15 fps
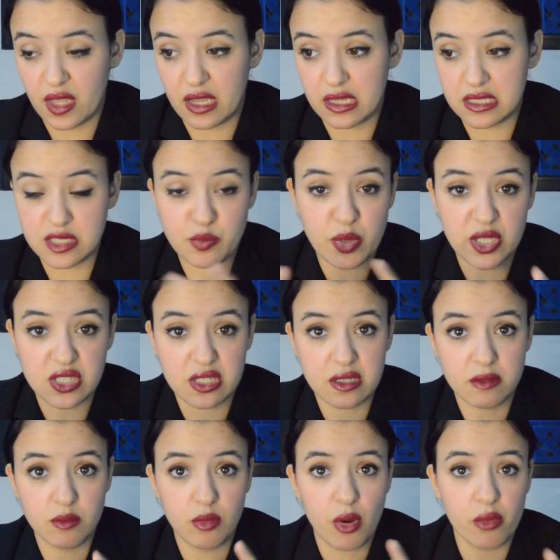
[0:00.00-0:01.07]
speak
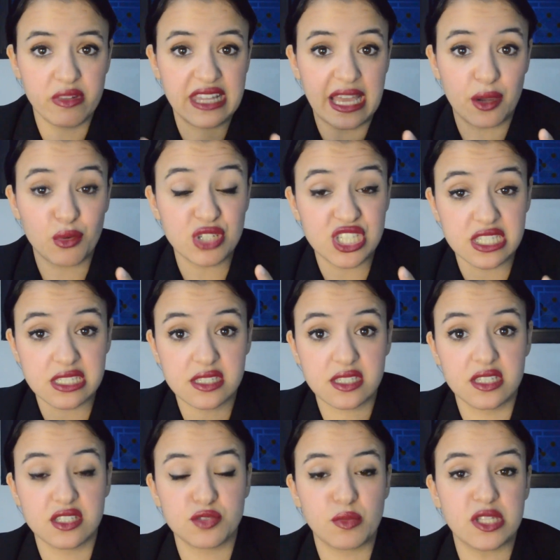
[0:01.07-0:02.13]
both languages,
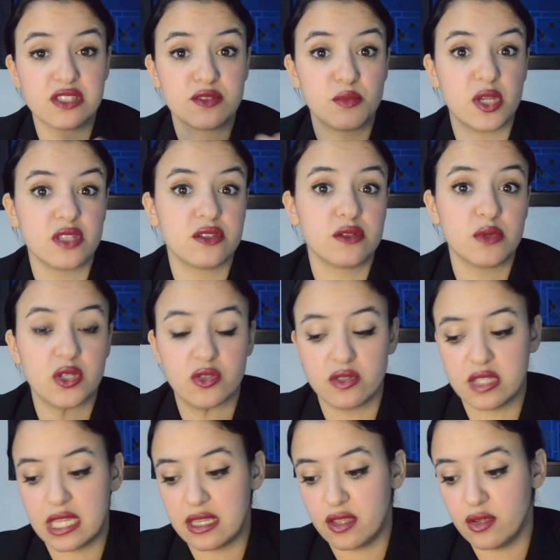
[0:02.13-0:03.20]
it's much better, because
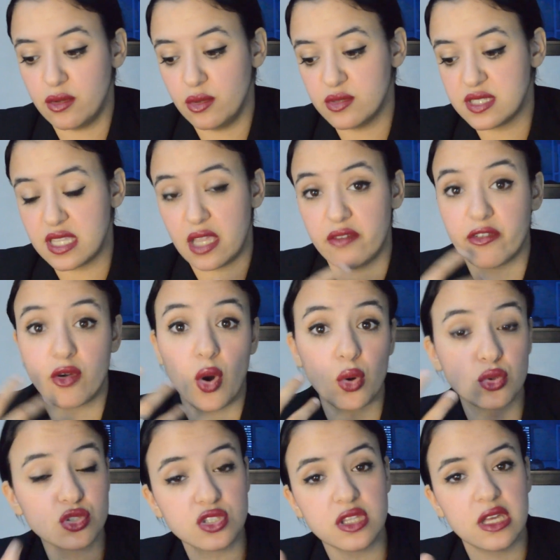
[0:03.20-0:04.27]
then you save
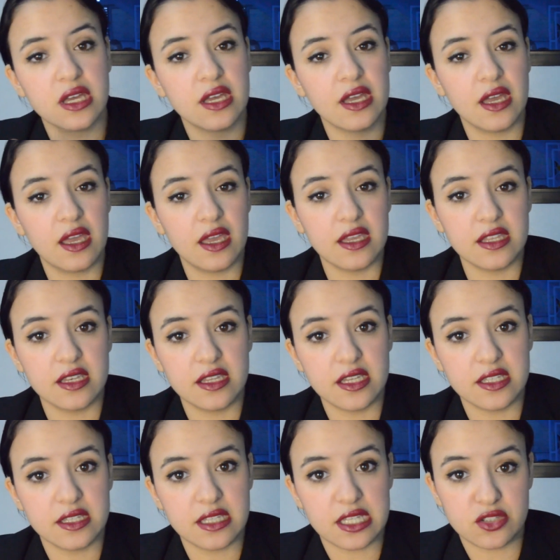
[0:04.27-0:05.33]
cost
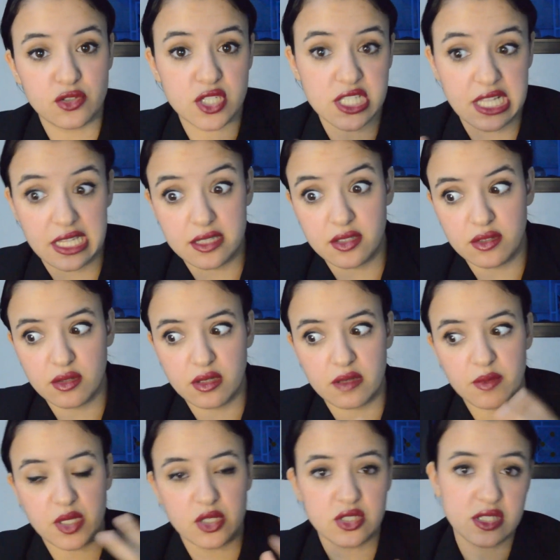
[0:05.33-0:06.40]
in a translator,
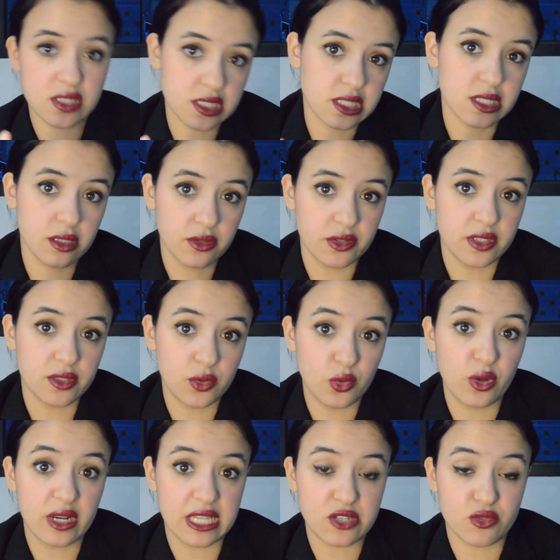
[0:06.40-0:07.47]
because it's the lawyer who
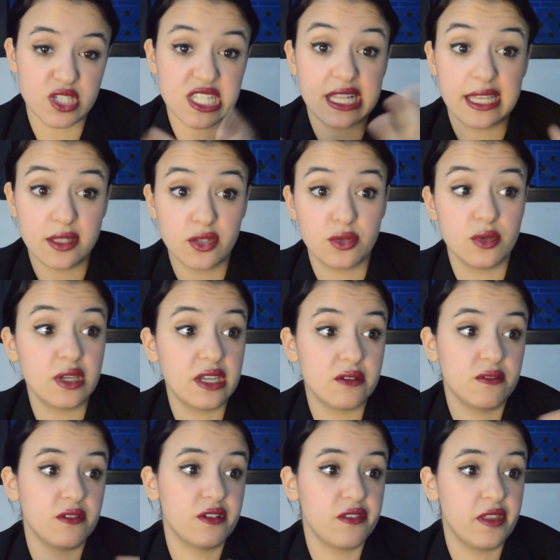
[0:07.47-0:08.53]
gonna translate you
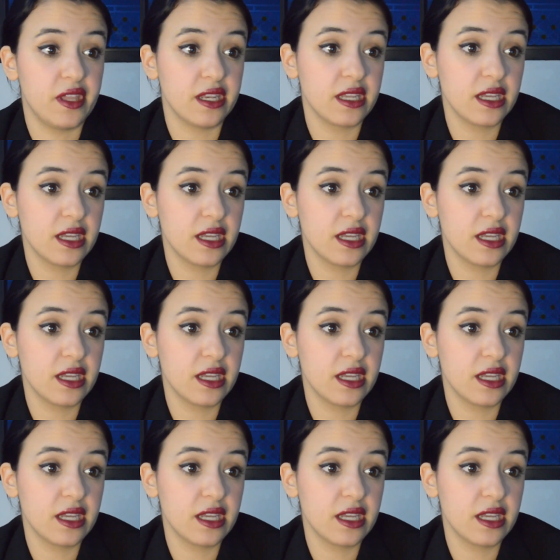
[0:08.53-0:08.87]
everything.